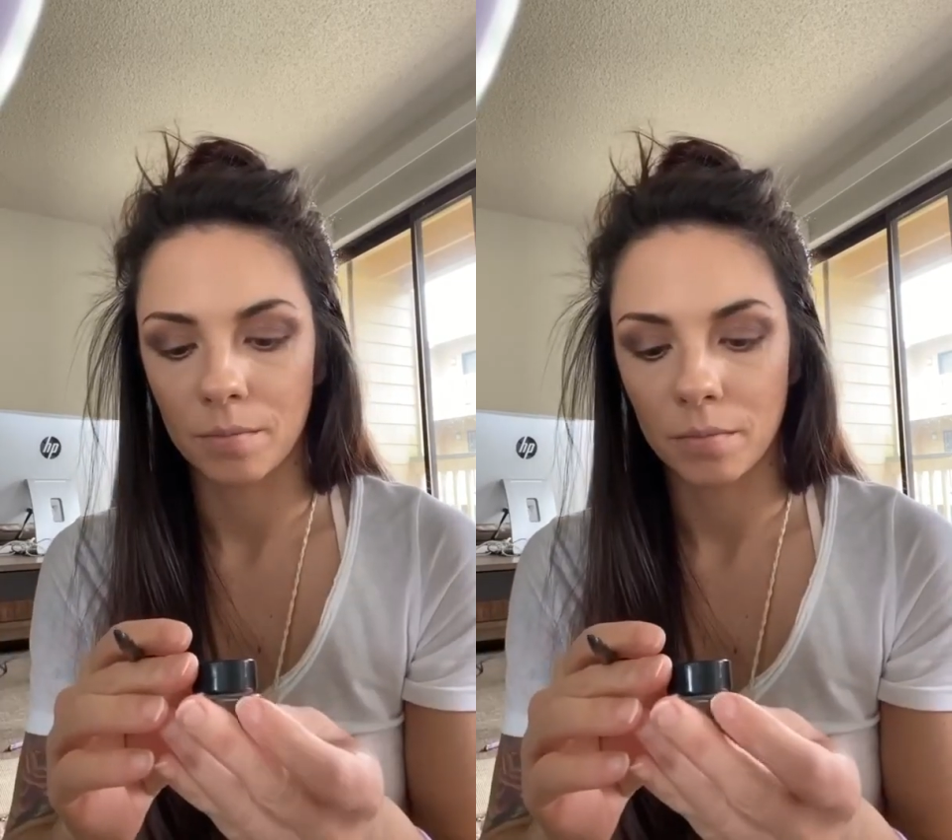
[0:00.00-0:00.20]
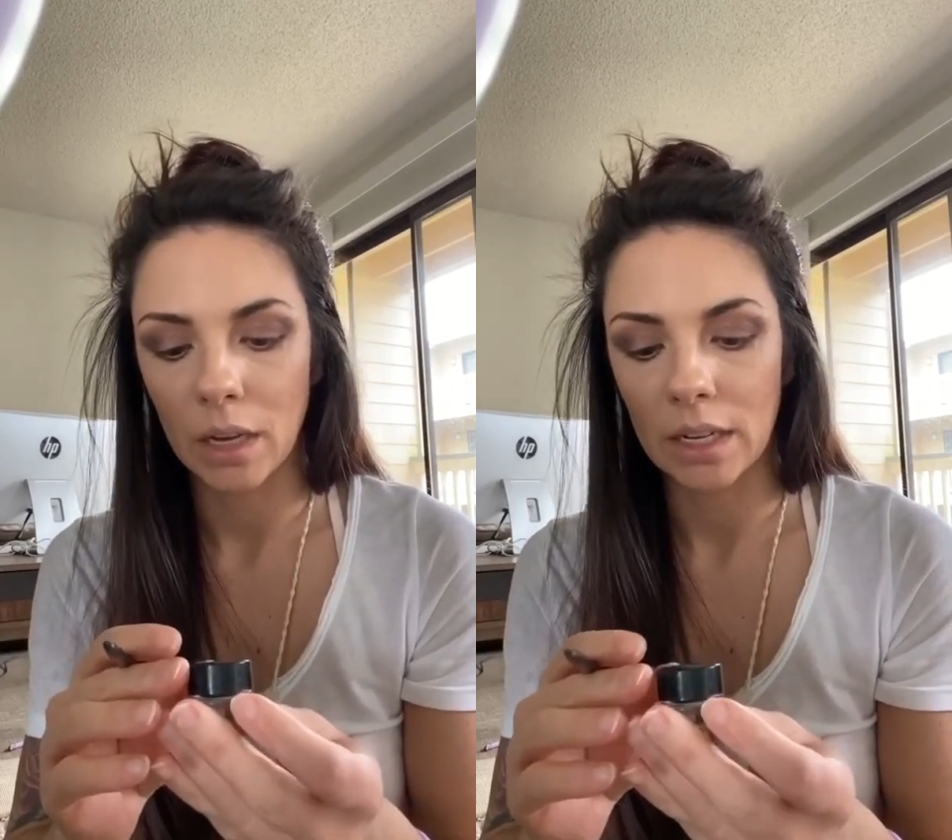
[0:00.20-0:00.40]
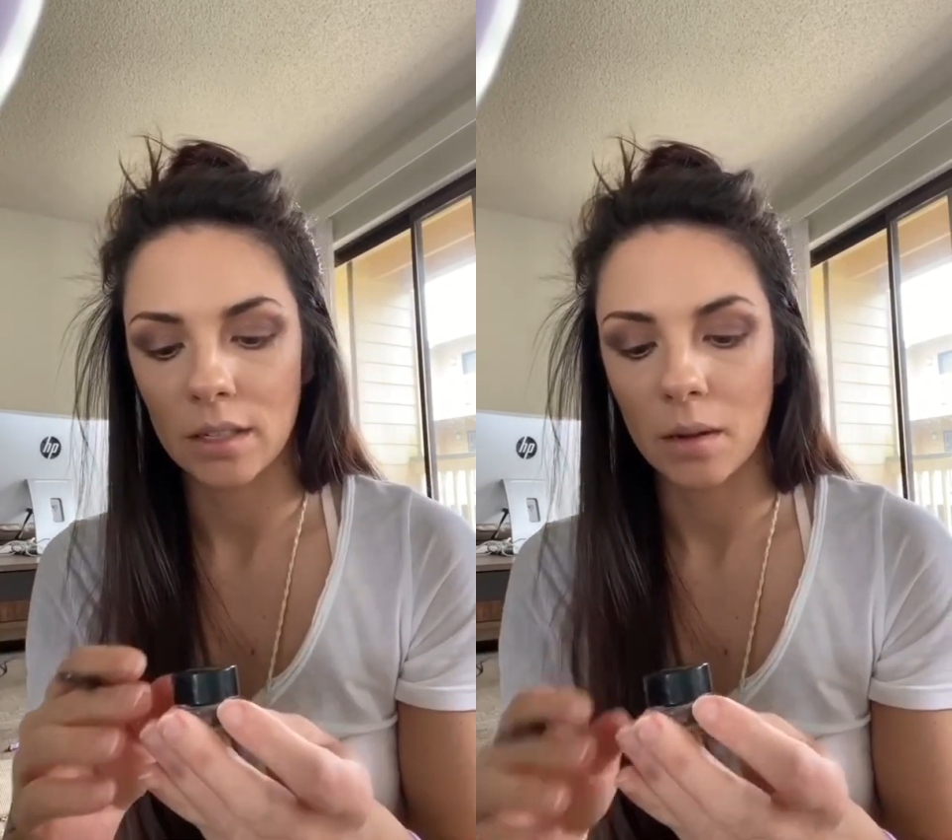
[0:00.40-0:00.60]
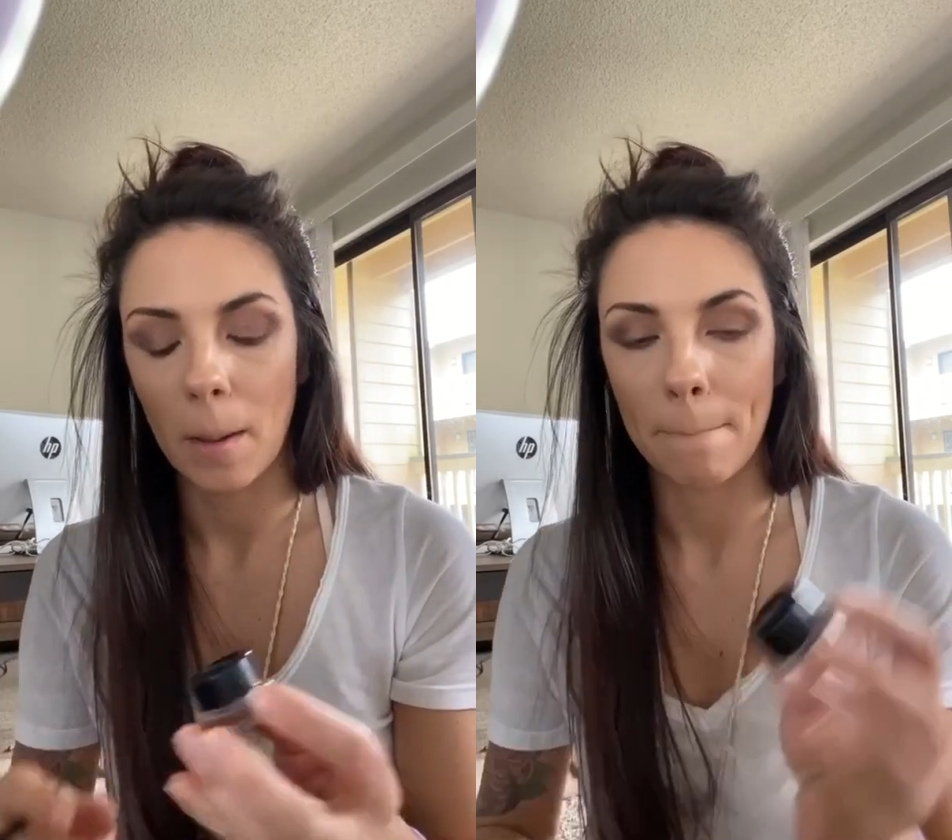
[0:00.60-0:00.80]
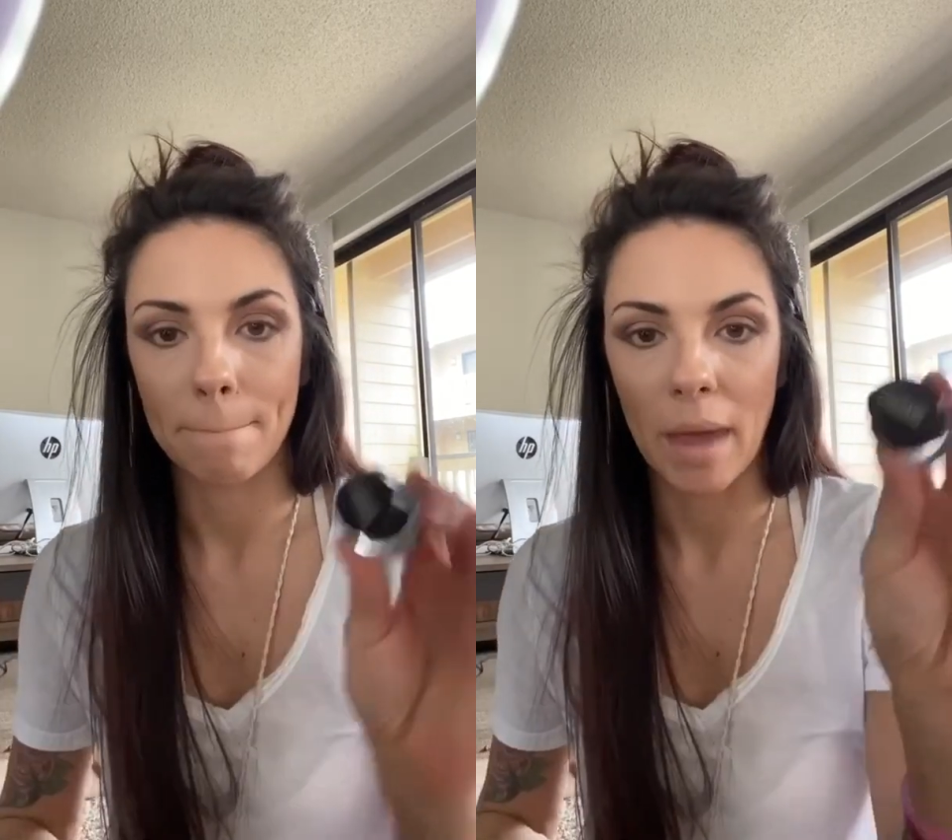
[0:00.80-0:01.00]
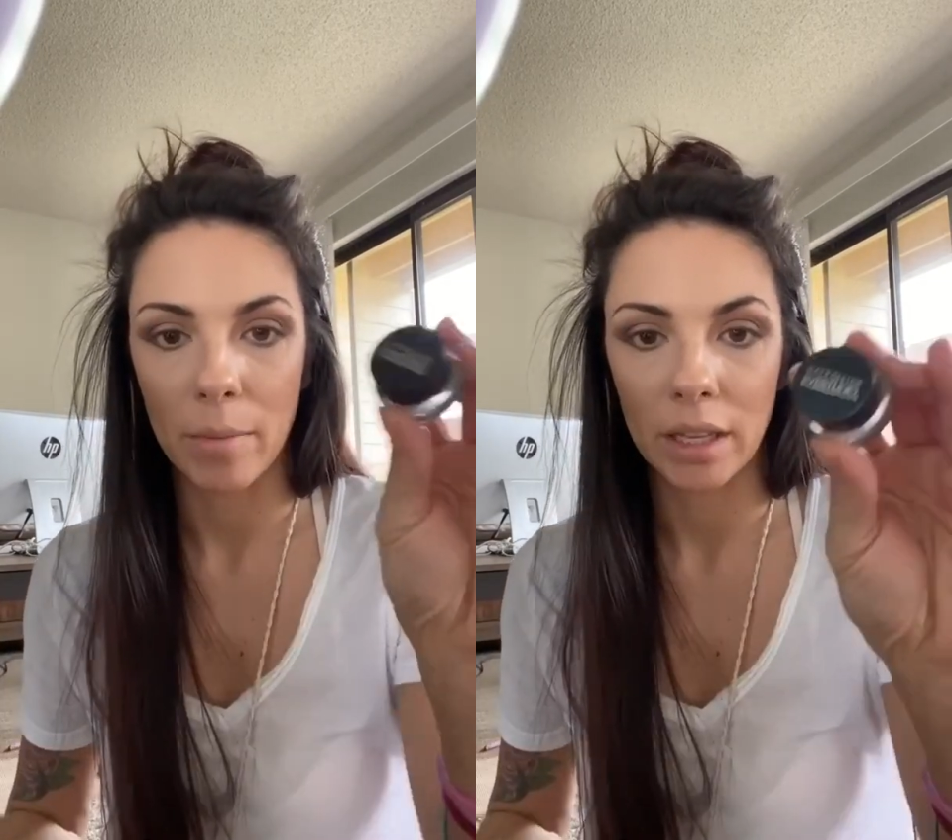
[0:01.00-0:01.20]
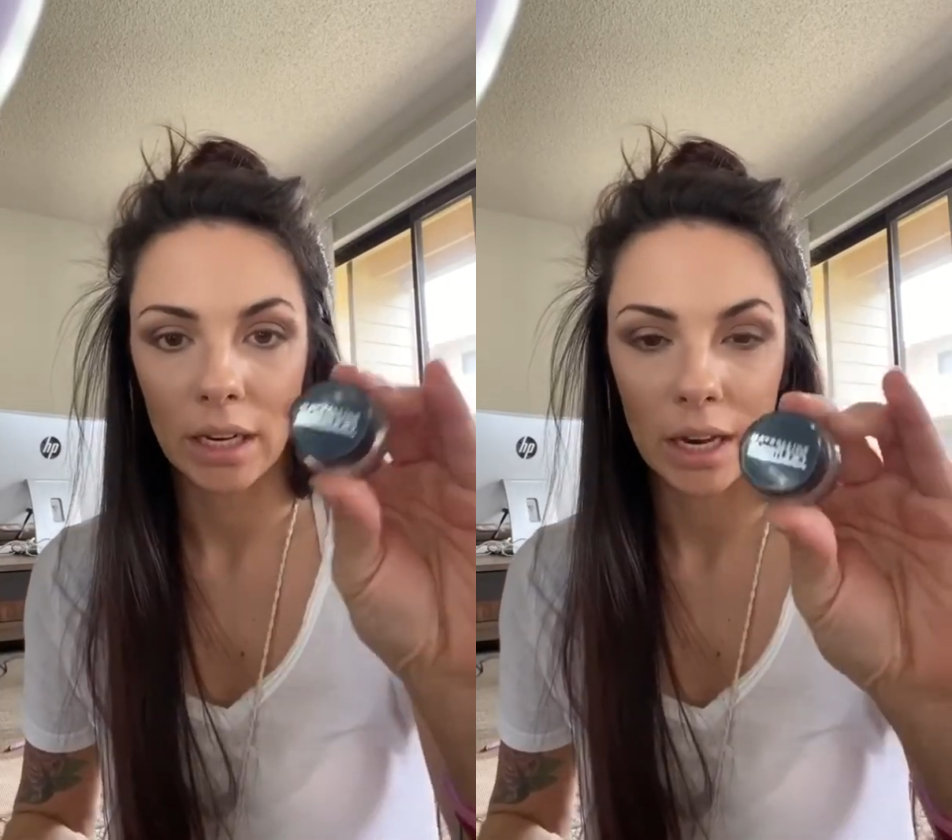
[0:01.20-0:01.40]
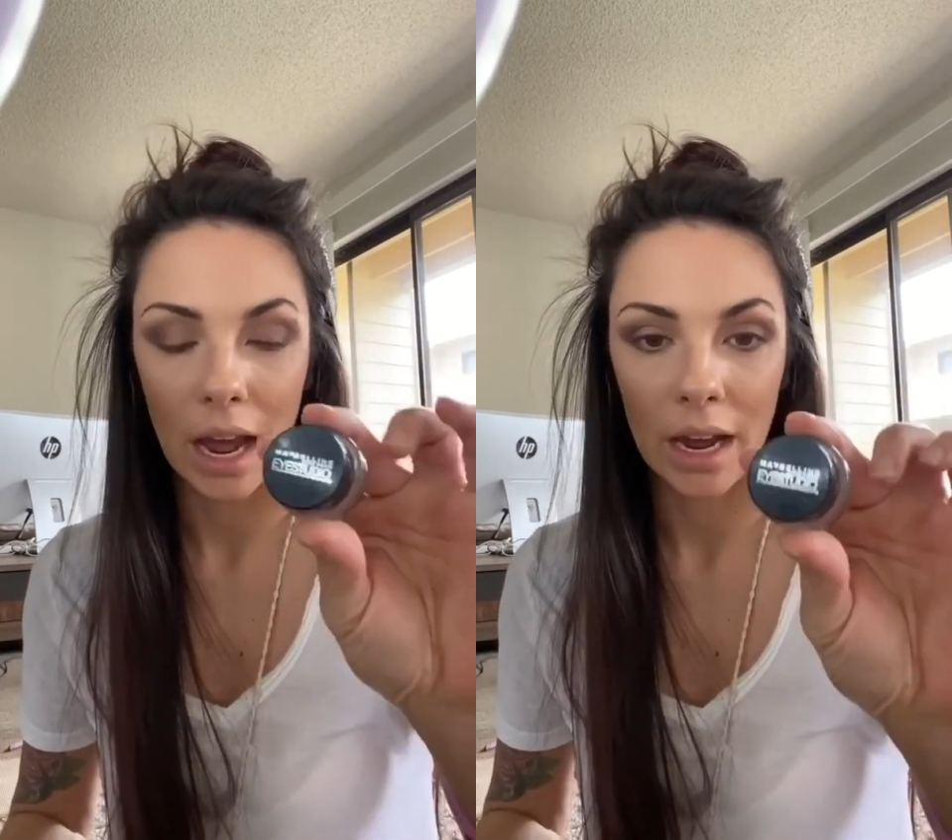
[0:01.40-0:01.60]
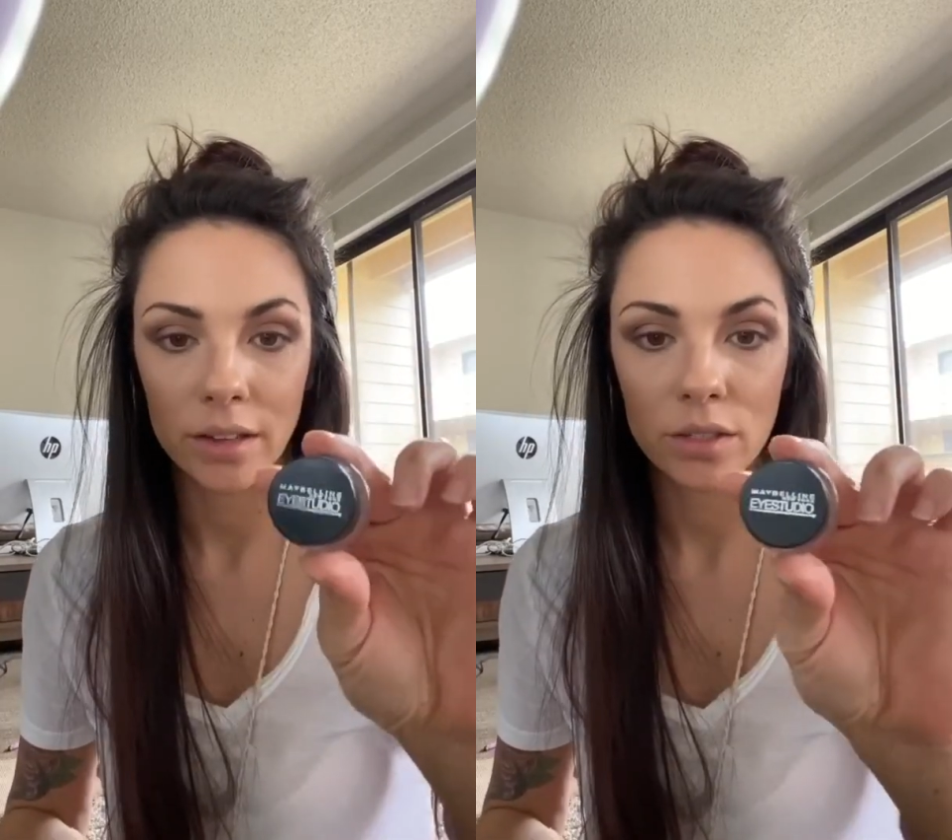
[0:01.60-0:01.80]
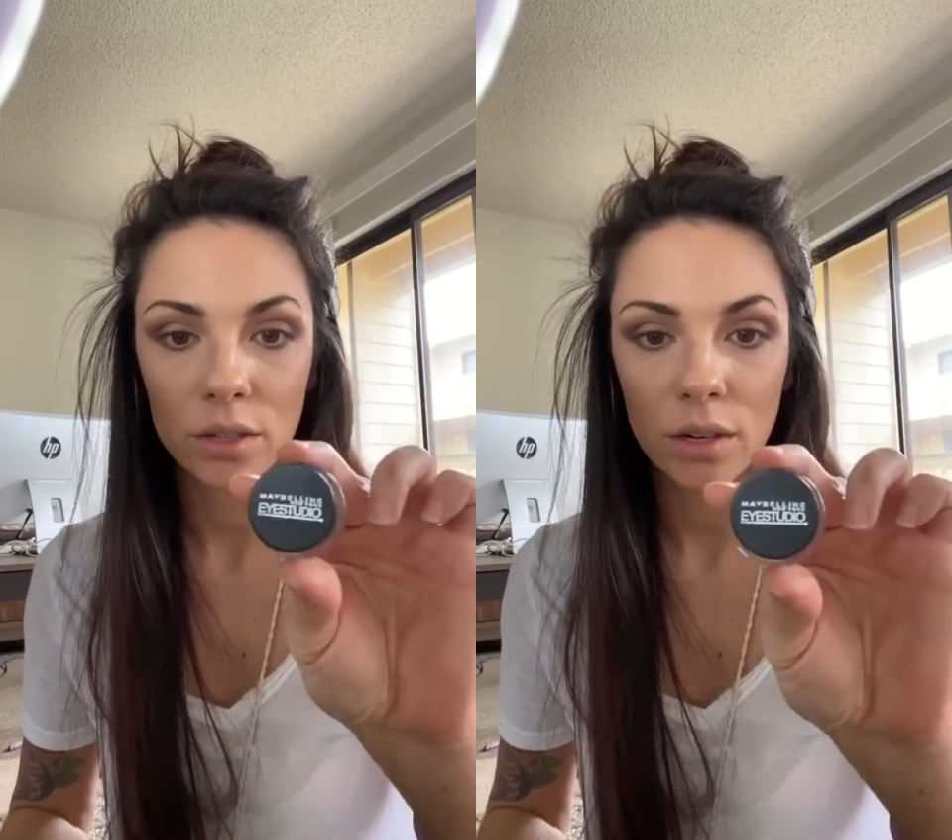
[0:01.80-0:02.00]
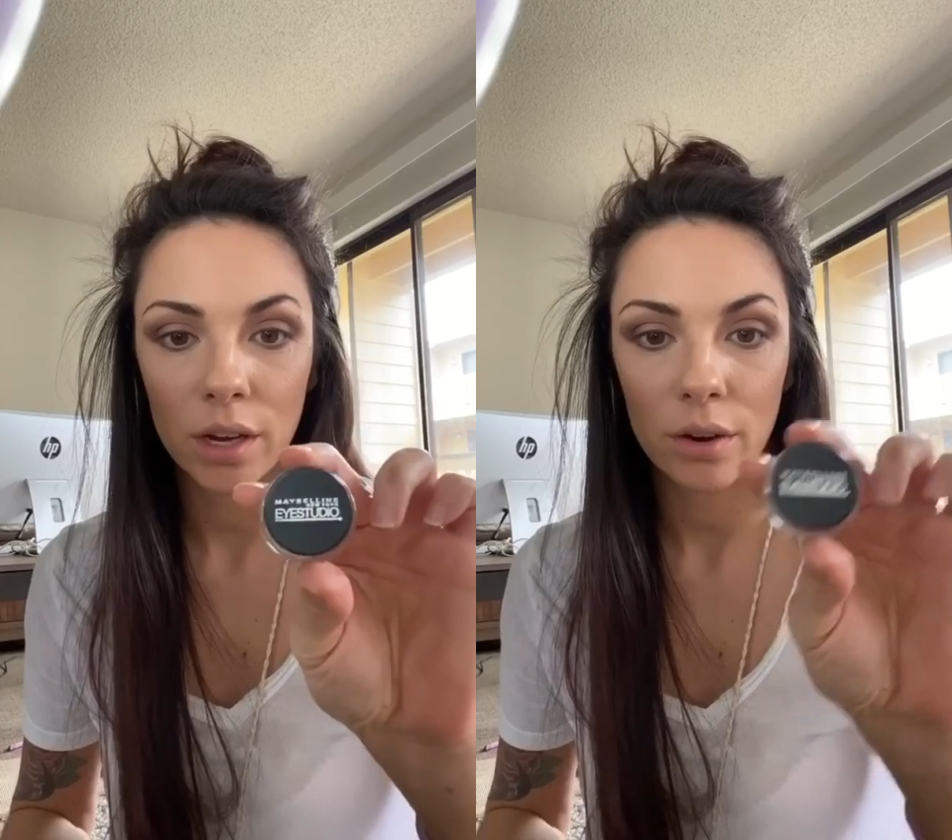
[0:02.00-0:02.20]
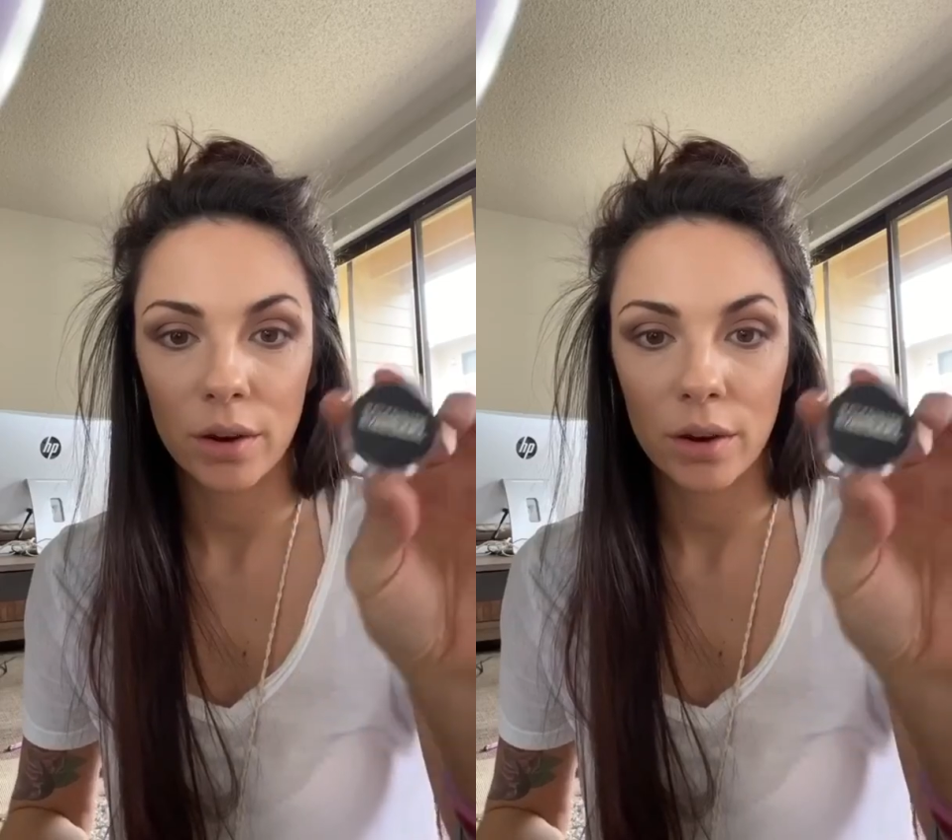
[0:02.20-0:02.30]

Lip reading: It's Maybelline Eye Studio.